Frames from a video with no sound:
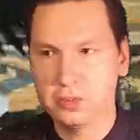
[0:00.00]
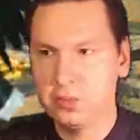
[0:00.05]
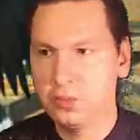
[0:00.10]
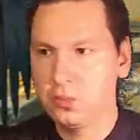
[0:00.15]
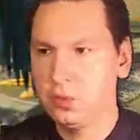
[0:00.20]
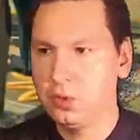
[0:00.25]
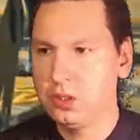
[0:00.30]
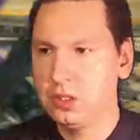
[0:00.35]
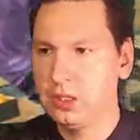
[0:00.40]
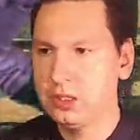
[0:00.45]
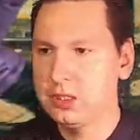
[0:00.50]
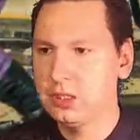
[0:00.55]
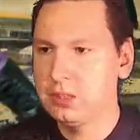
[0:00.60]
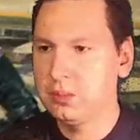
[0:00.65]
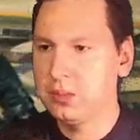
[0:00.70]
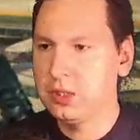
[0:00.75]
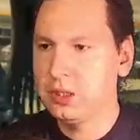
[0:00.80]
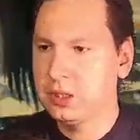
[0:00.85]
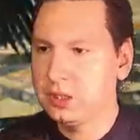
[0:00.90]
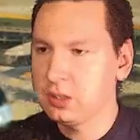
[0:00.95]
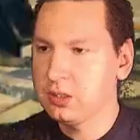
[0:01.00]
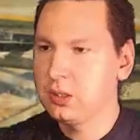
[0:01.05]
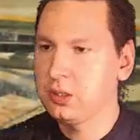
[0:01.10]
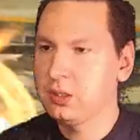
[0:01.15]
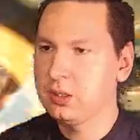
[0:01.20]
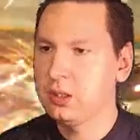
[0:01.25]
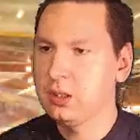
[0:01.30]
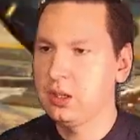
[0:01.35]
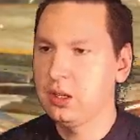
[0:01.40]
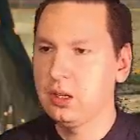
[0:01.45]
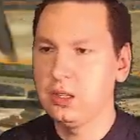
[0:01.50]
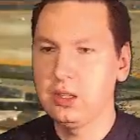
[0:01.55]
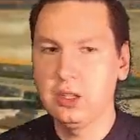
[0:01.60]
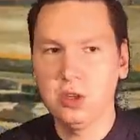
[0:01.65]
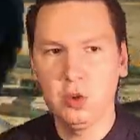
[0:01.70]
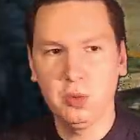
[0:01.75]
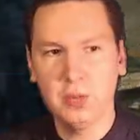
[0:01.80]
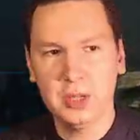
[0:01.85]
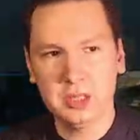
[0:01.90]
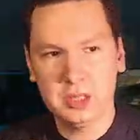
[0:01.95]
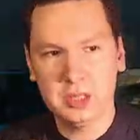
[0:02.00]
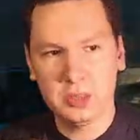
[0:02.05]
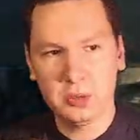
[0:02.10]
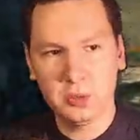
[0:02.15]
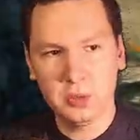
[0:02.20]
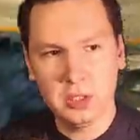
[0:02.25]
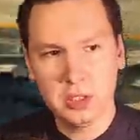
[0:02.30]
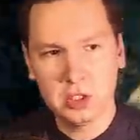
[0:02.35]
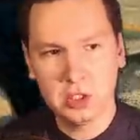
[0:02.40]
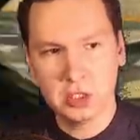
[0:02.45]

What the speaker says: What does it mean? No matter which